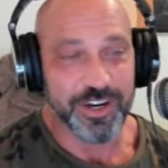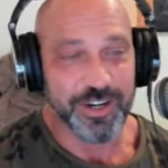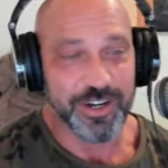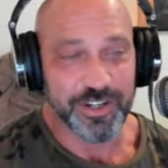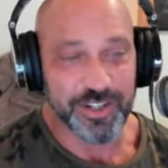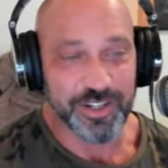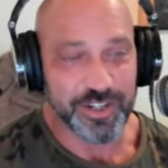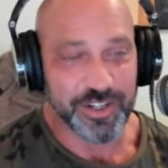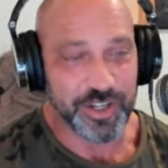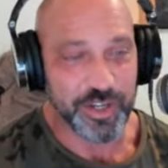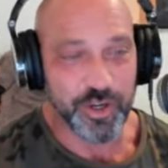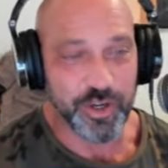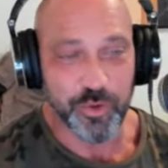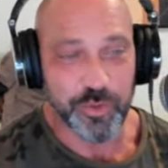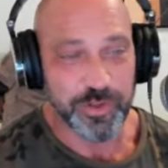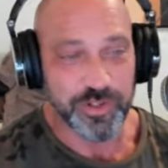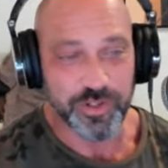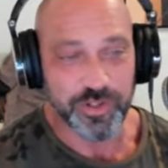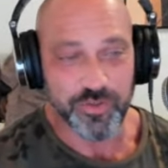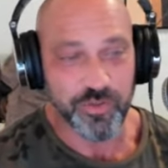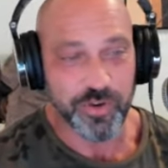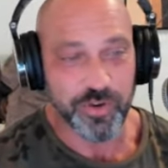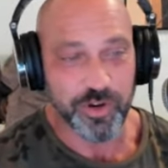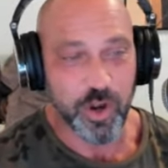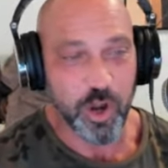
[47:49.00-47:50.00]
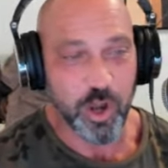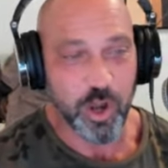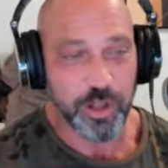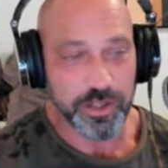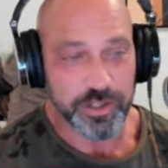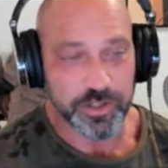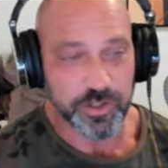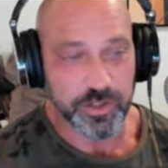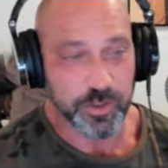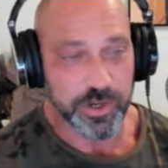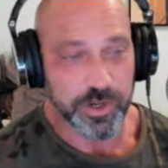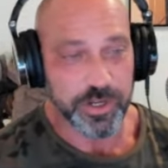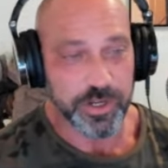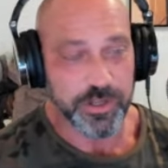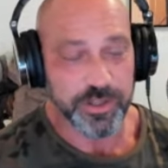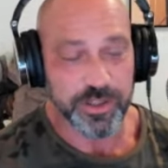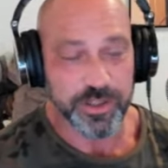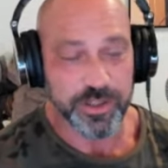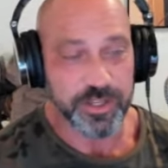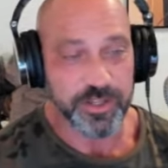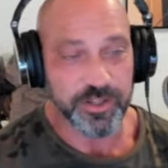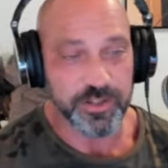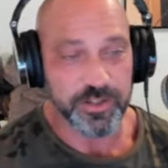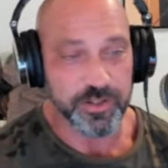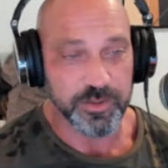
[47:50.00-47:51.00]
humans regardless, the way
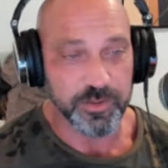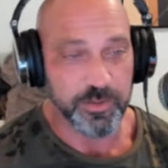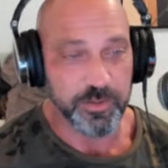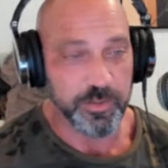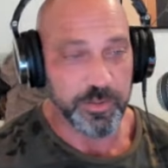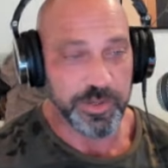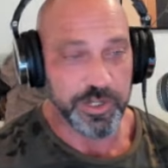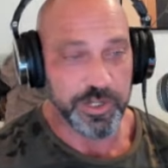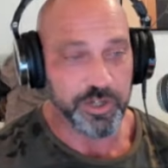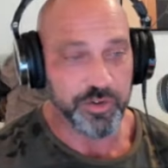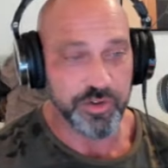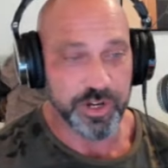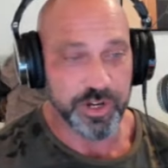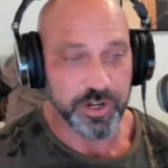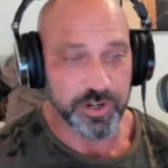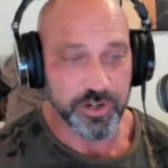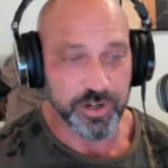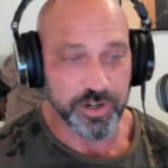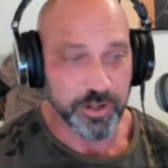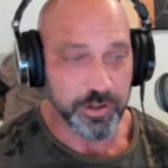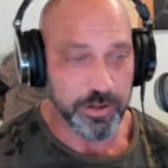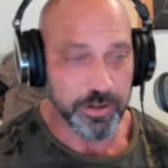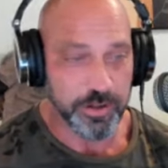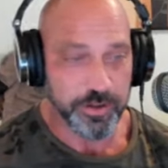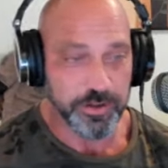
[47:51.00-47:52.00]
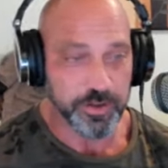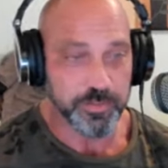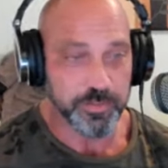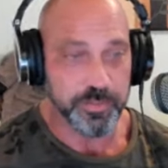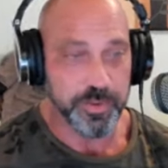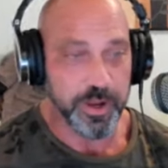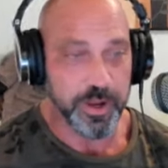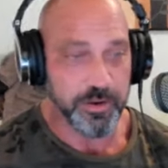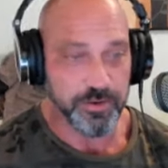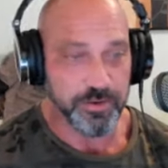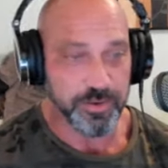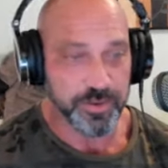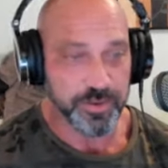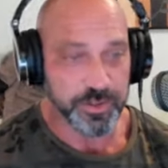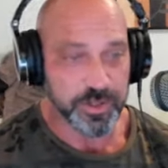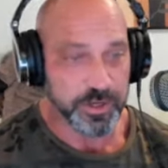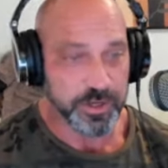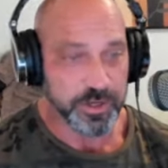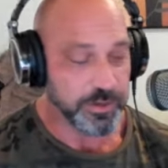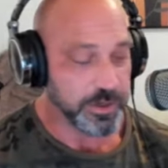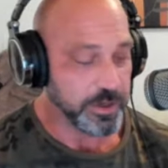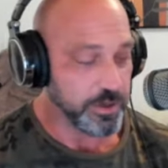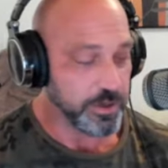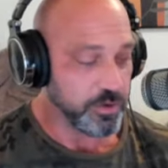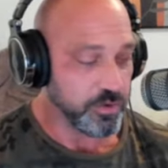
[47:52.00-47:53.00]
we treat each other, there's boundaries that are being
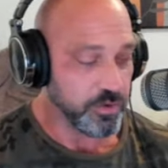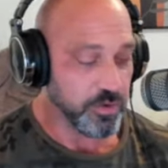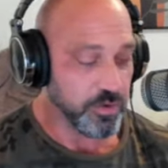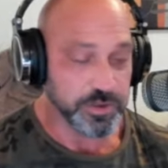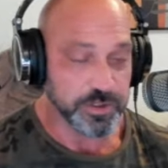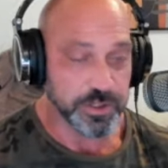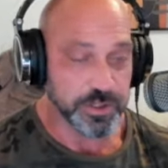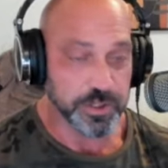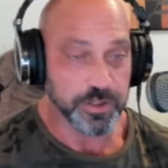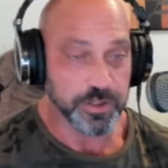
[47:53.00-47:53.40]
crossed, that shit.